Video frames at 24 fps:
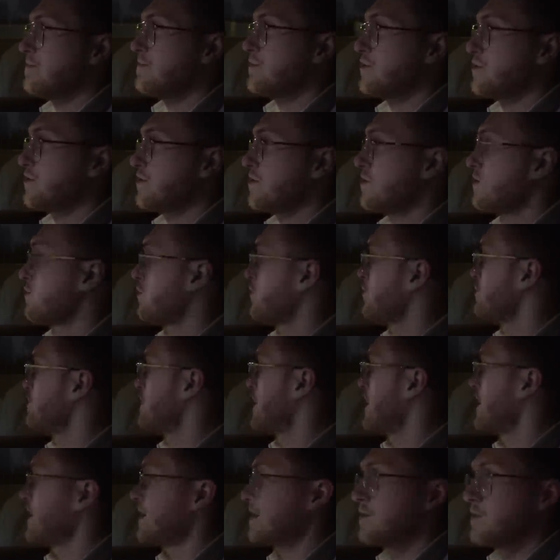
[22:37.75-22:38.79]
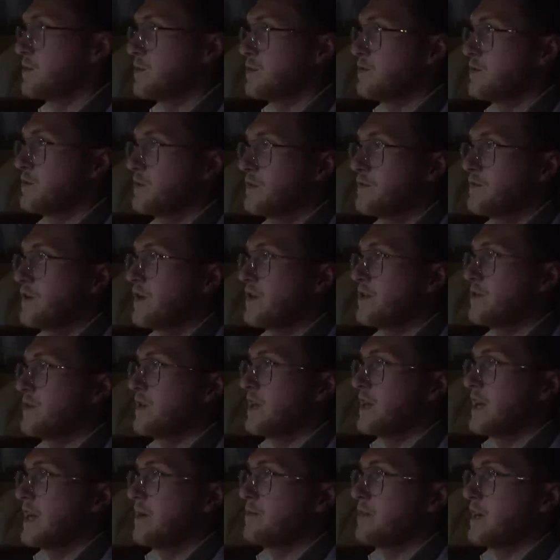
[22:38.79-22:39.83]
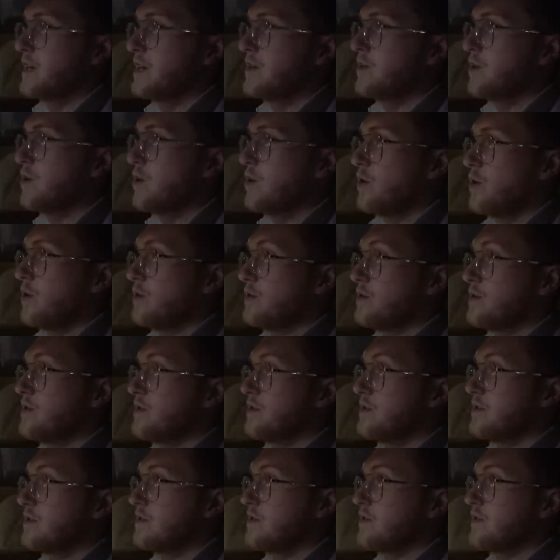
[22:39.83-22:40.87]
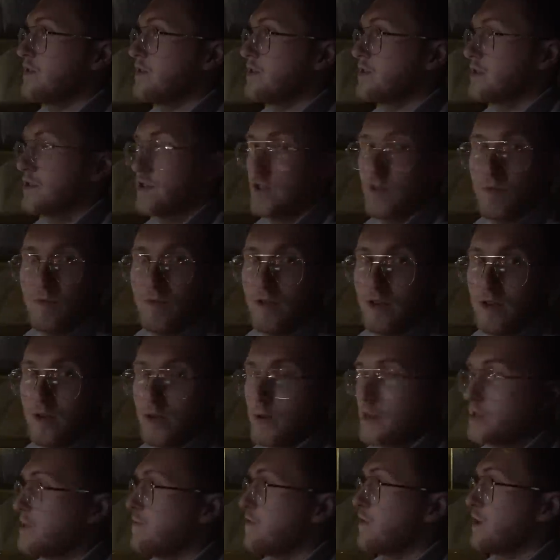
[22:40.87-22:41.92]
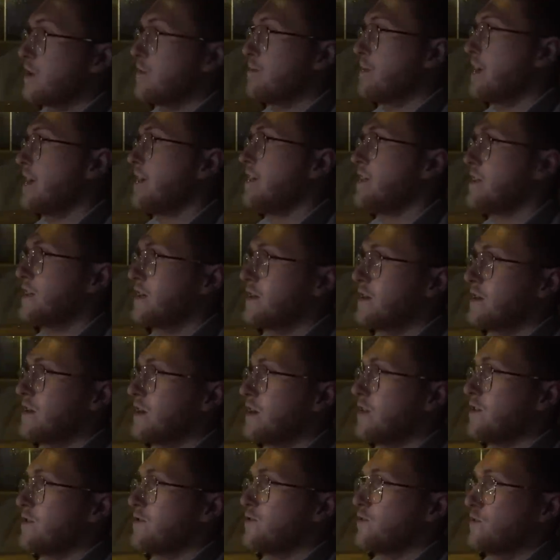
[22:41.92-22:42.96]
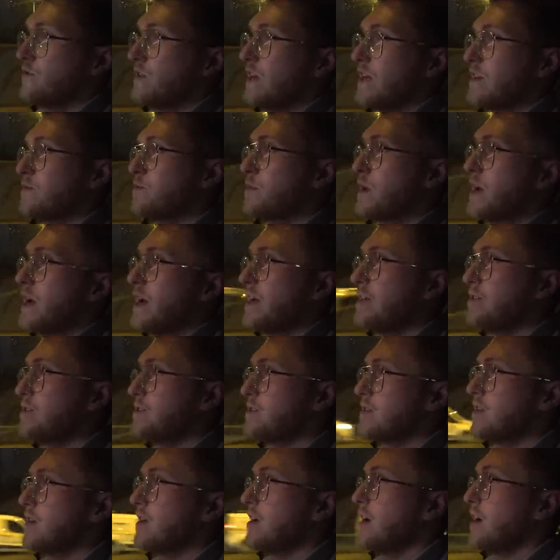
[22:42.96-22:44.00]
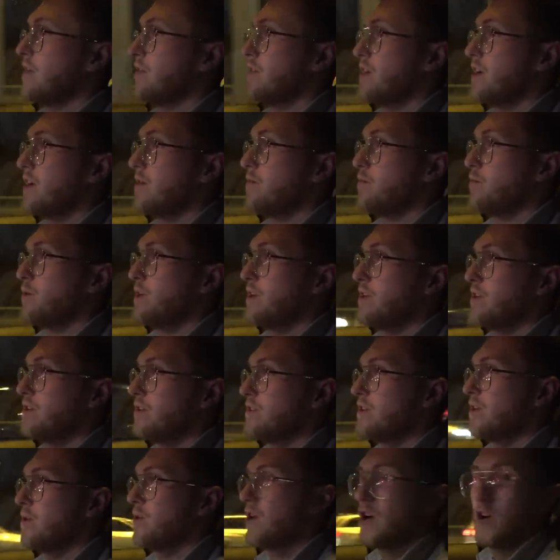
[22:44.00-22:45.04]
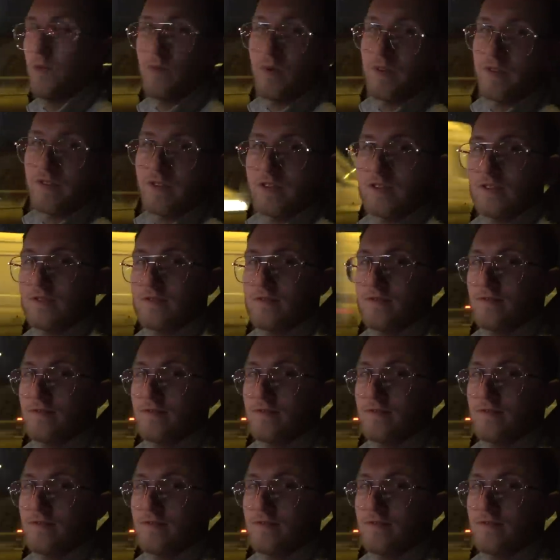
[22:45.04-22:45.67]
I'm just going to cruise back. We'll do a final little update on the system that Quicksilver are going to make and the sort of next plans, and then we can go home, I think.